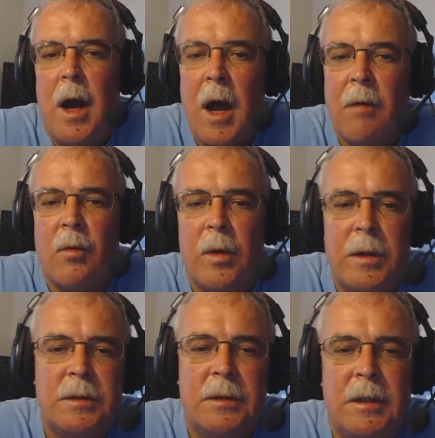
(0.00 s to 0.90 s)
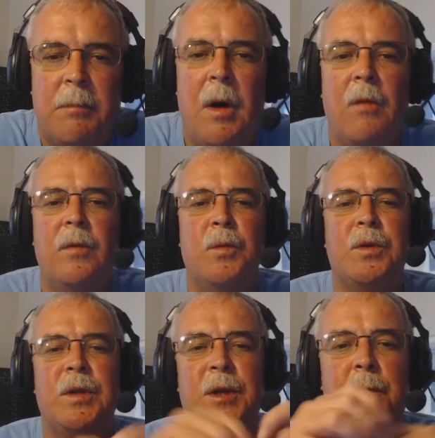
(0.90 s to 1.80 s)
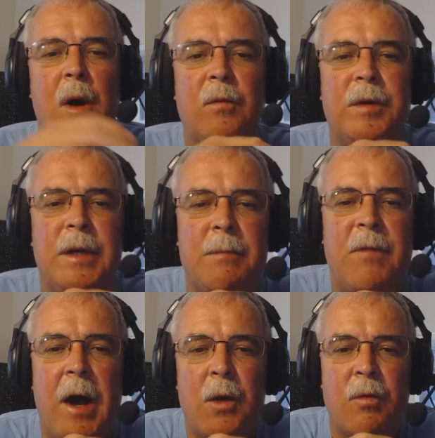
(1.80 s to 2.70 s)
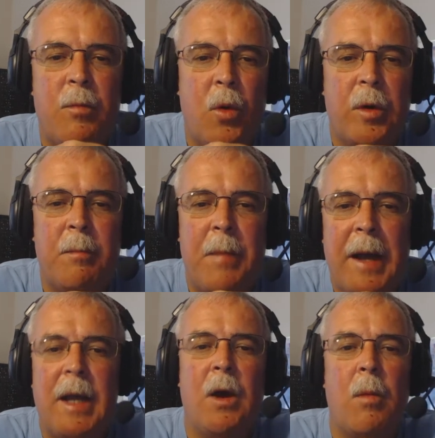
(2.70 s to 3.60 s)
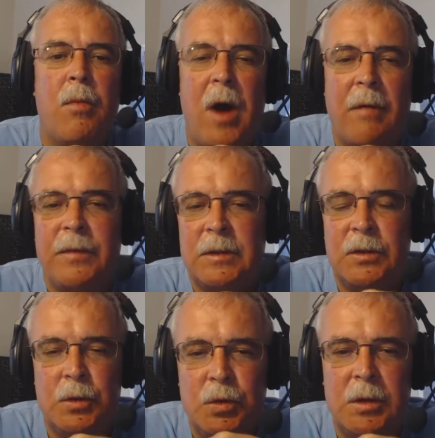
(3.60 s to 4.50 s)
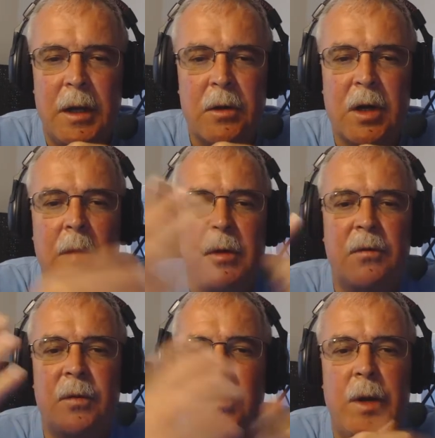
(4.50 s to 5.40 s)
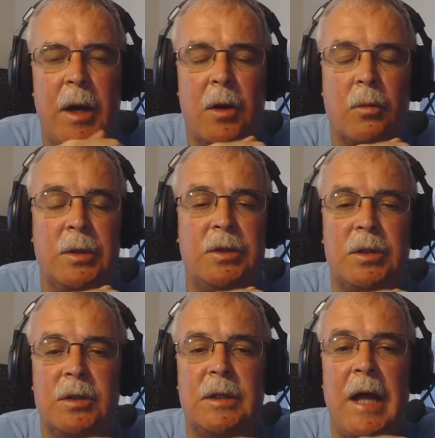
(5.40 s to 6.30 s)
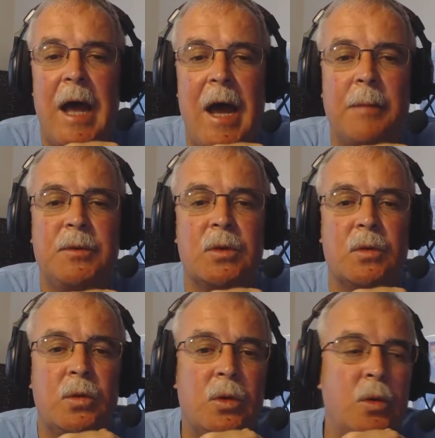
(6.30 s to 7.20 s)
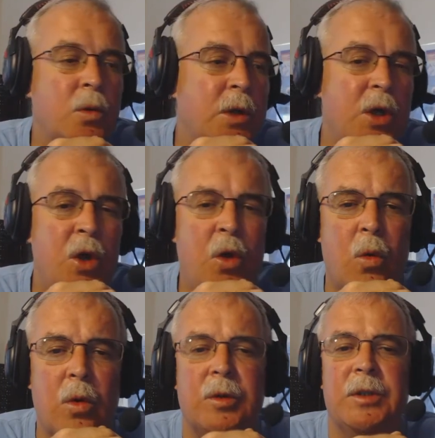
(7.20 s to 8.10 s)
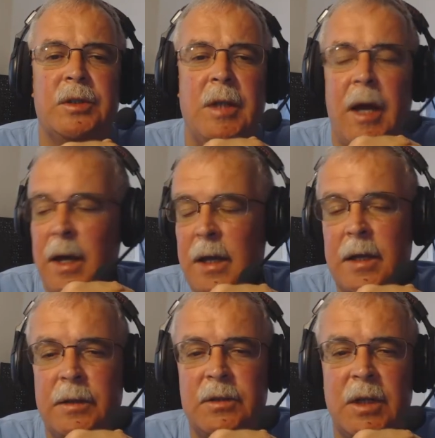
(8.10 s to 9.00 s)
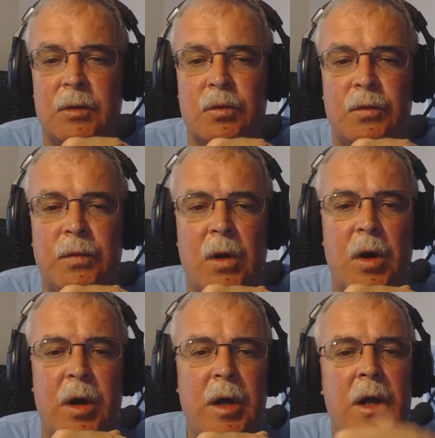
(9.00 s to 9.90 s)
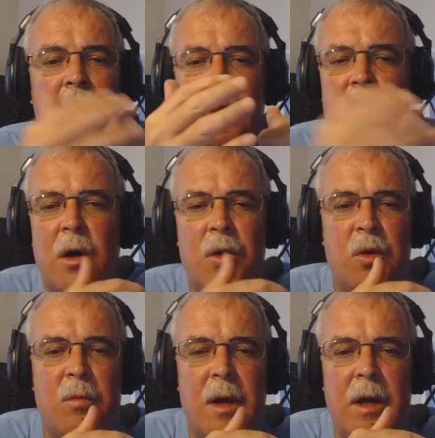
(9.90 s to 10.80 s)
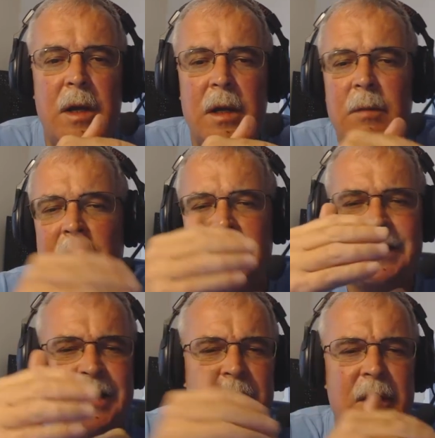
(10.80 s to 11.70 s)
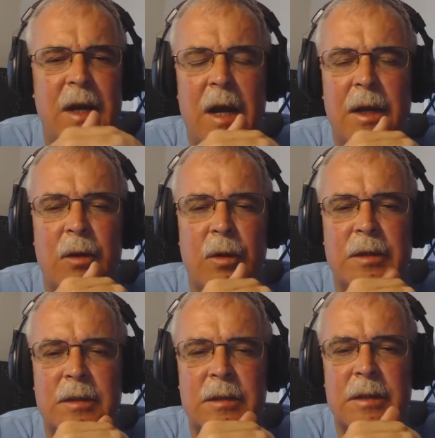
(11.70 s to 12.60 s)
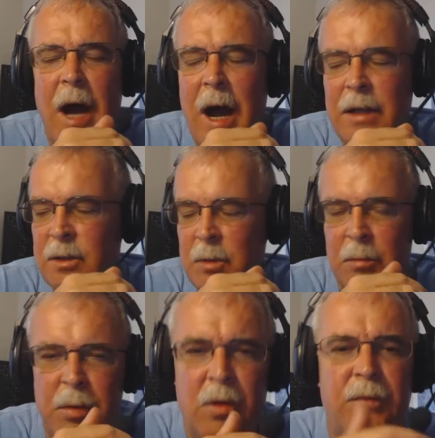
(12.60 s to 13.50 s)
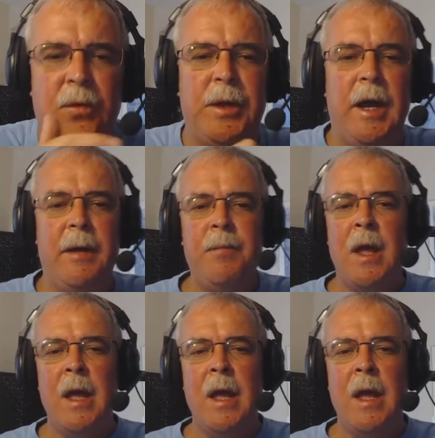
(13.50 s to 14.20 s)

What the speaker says: Hi, everyone. This is Tim Melvin with the Tim Melvin Deep Value Report and Banking on Profits newsletter coming from you down here. It was just an absolutely gorgeous day in Central Florida. No humidity, about 79 degrees is its high. It's going to be a beautiful day.